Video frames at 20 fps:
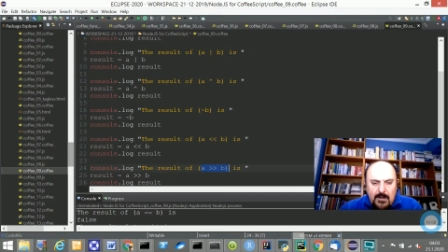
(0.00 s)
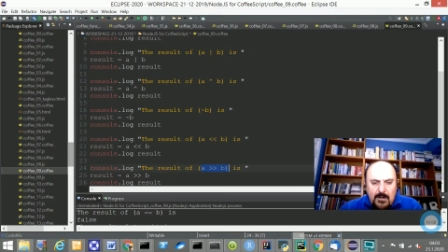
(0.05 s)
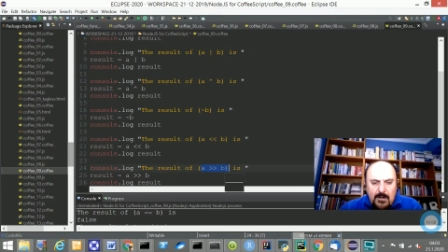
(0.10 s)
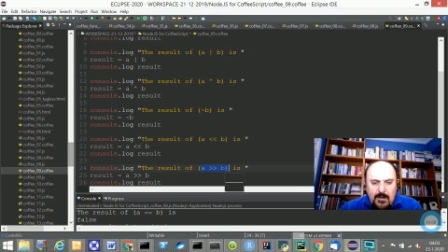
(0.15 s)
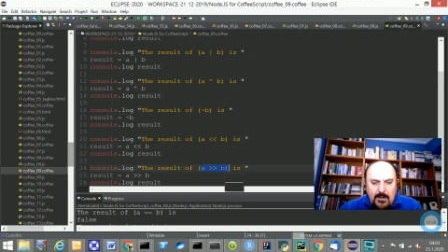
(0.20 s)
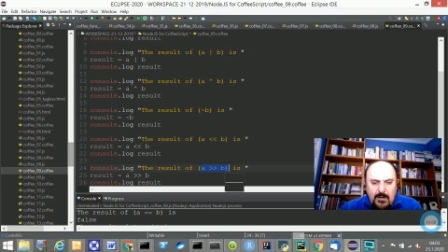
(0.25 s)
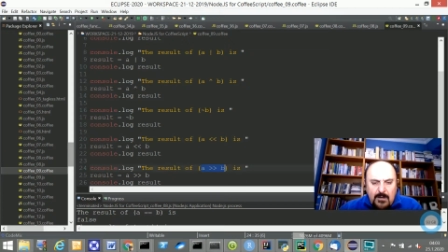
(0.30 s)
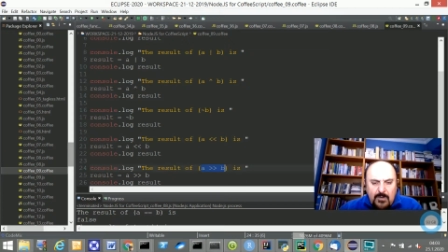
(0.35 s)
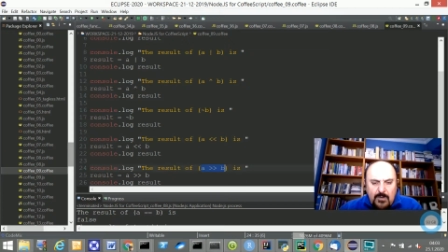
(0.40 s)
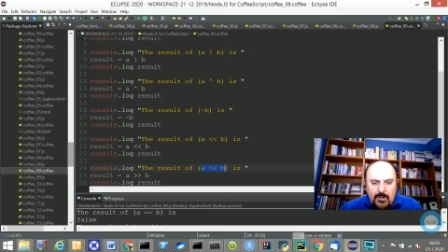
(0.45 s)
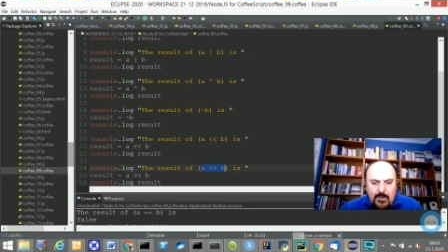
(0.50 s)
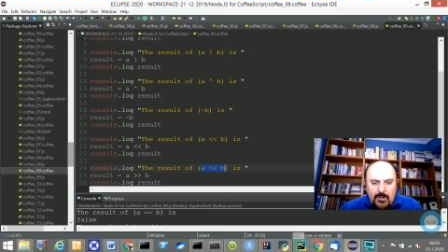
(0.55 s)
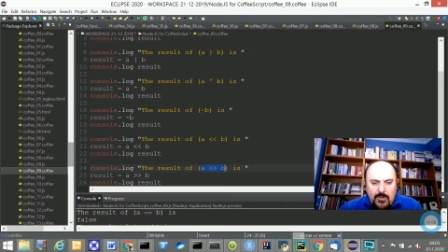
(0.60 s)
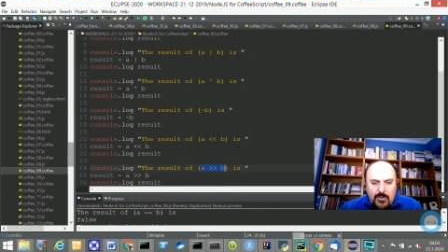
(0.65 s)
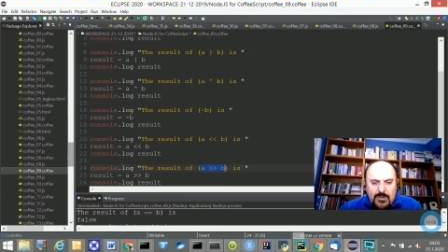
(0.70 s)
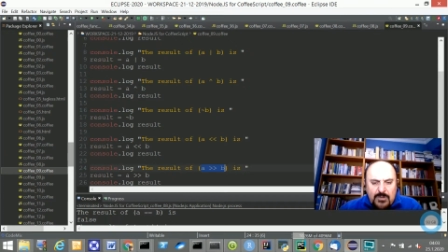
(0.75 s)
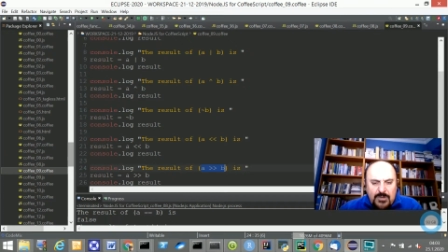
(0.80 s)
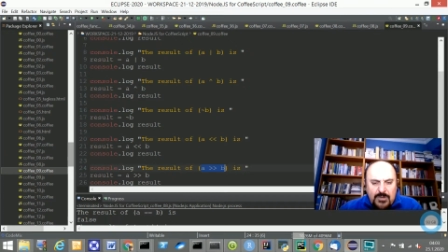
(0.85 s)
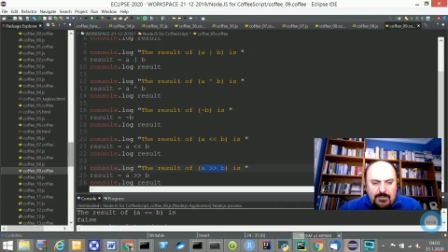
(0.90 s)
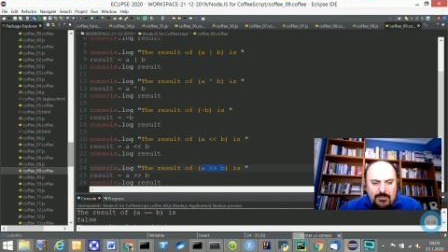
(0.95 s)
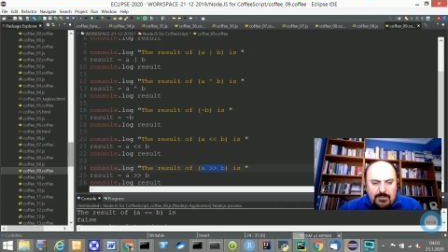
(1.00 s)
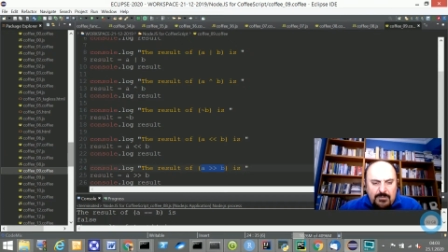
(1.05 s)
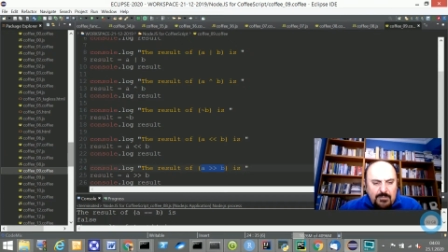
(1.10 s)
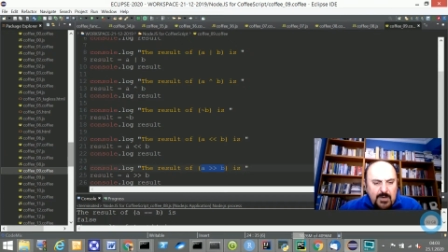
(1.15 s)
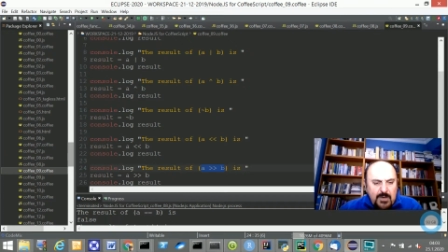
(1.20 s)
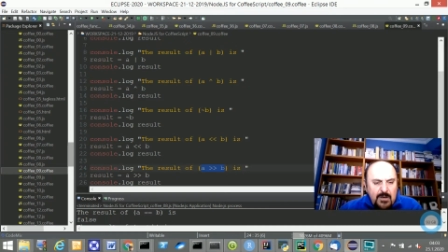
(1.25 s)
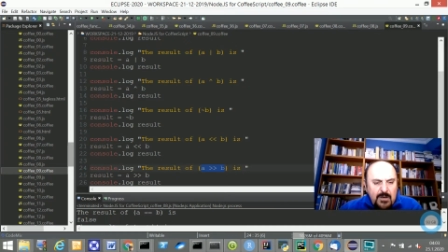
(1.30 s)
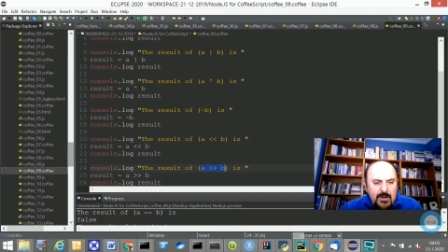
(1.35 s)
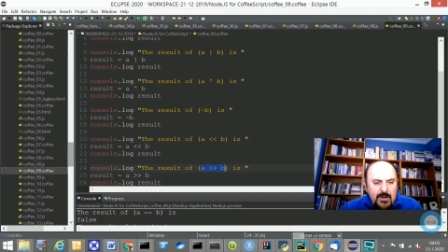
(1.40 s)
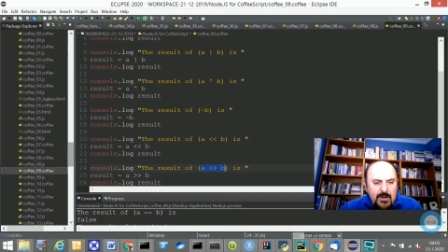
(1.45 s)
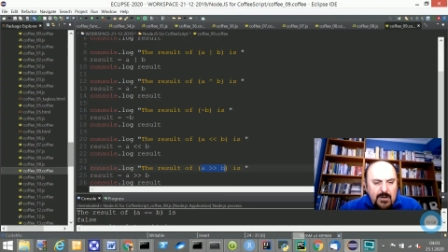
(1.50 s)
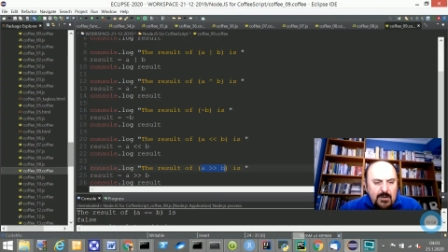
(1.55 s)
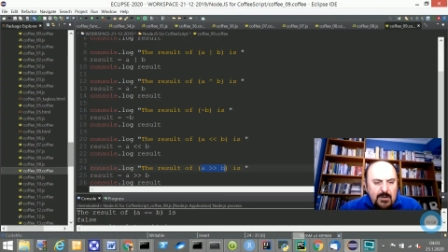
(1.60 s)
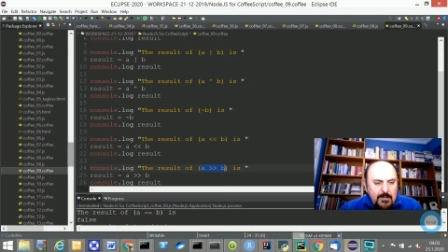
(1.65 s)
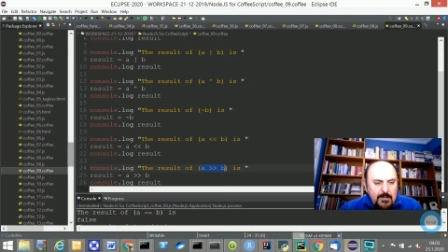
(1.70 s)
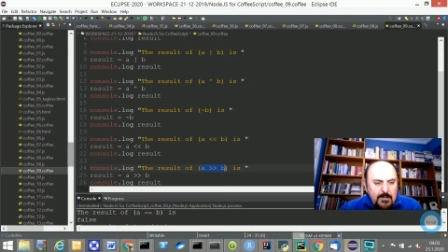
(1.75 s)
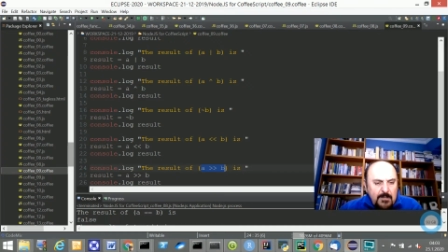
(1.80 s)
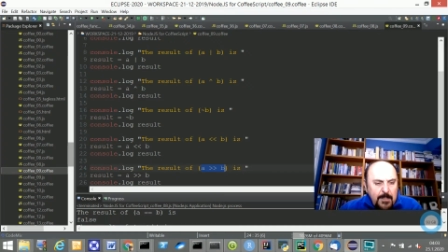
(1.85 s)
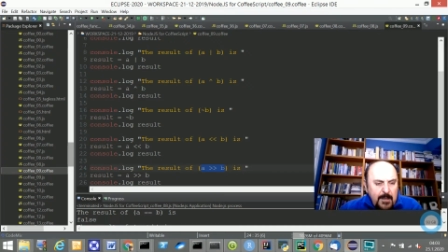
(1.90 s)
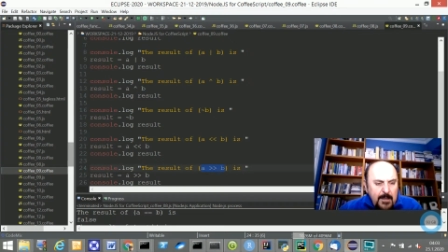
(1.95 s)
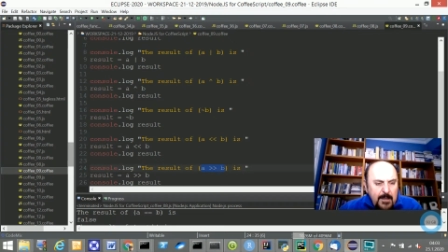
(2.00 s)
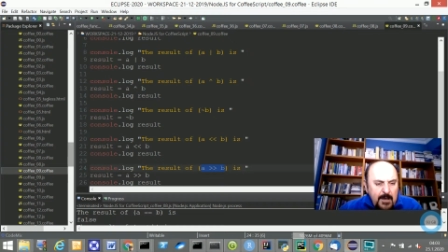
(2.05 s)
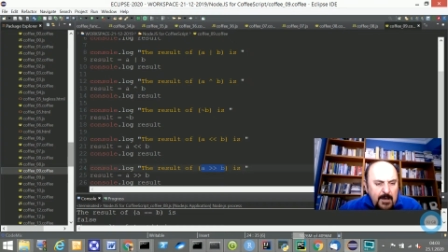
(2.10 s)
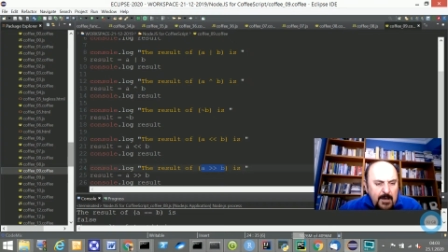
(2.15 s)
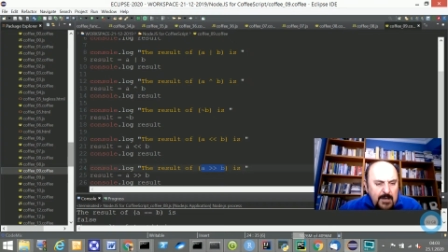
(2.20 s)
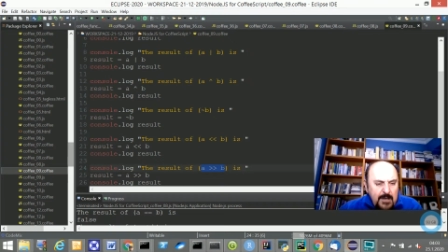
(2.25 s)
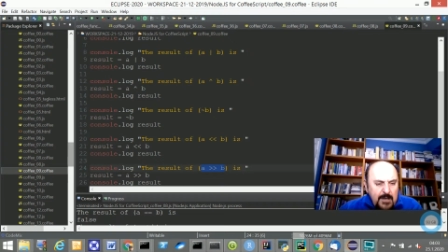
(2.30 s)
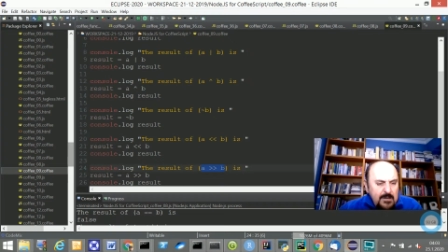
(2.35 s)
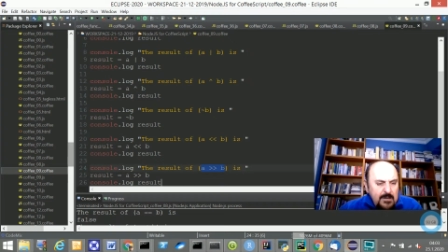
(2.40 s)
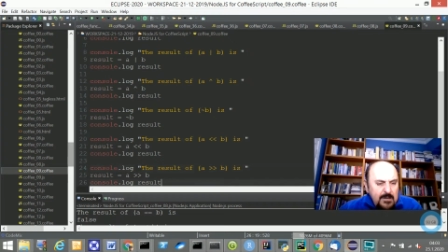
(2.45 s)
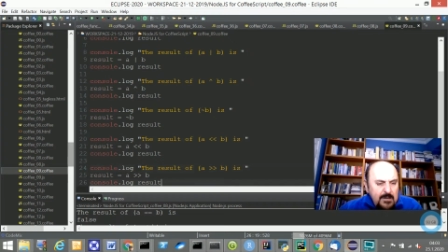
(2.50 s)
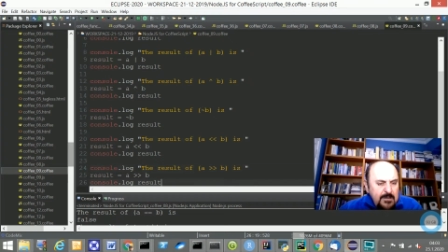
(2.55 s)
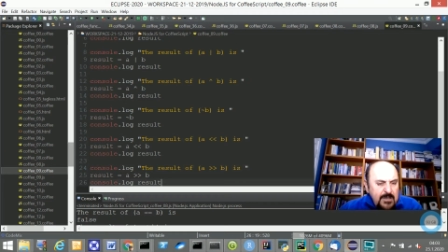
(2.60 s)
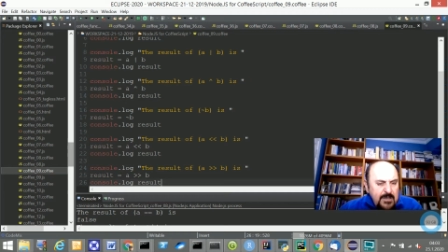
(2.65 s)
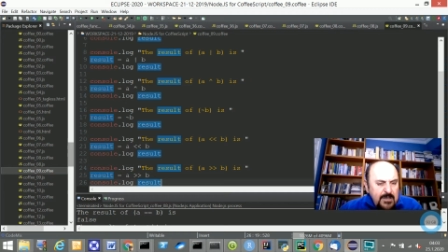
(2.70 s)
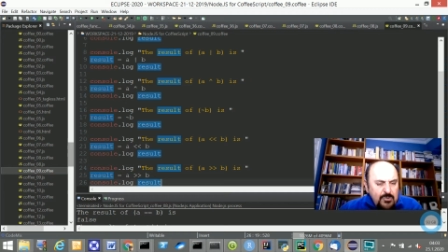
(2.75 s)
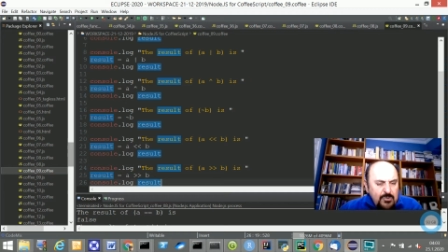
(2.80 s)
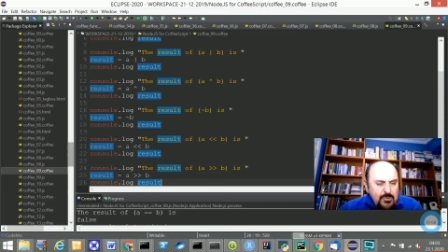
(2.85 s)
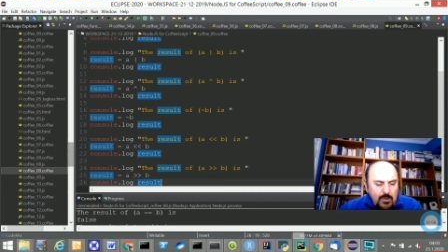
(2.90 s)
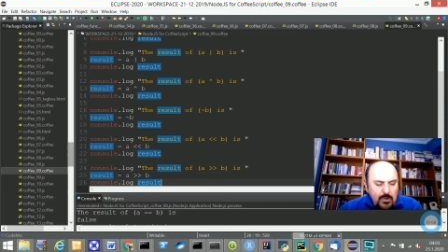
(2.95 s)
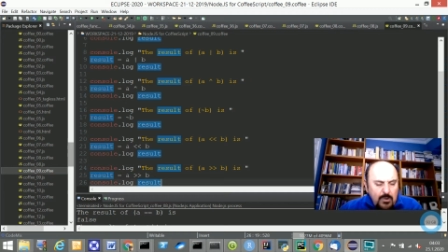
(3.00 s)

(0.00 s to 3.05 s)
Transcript: right shift B, and that's all.